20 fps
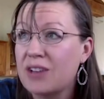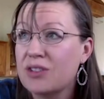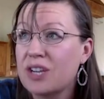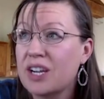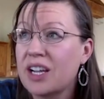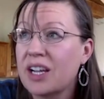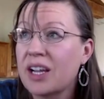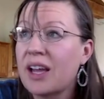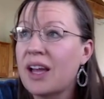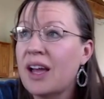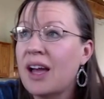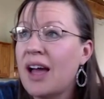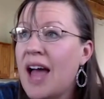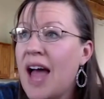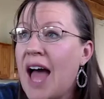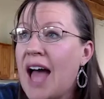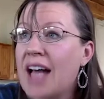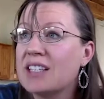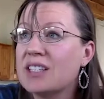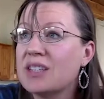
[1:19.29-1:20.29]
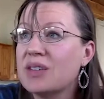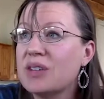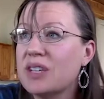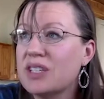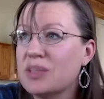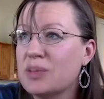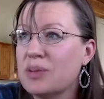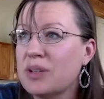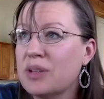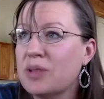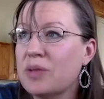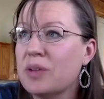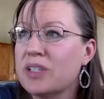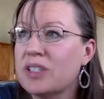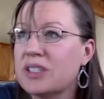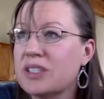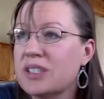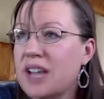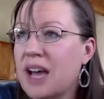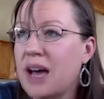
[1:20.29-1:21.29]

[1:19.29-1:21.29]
I had a drink. I so desperately